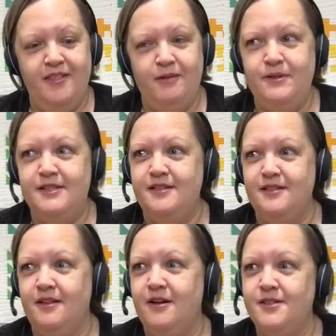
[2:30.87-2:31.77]
that we
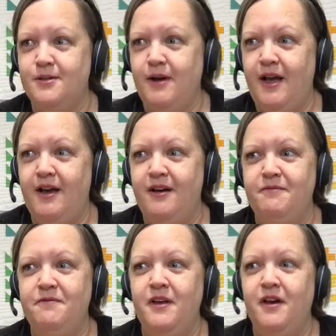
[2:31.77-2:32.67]
still also
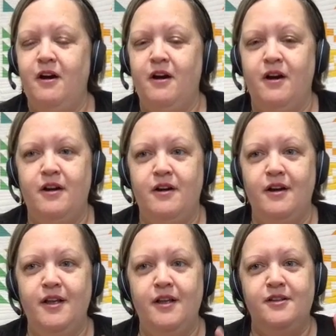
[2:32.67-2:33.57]
have are
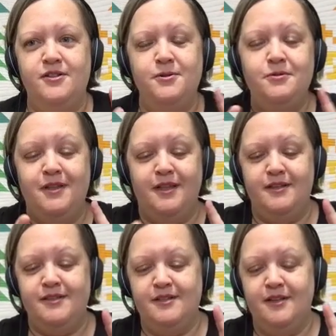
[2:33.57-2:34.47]
two
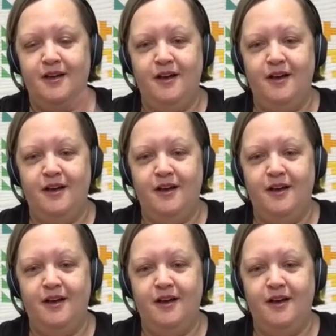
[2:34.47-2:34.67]
things.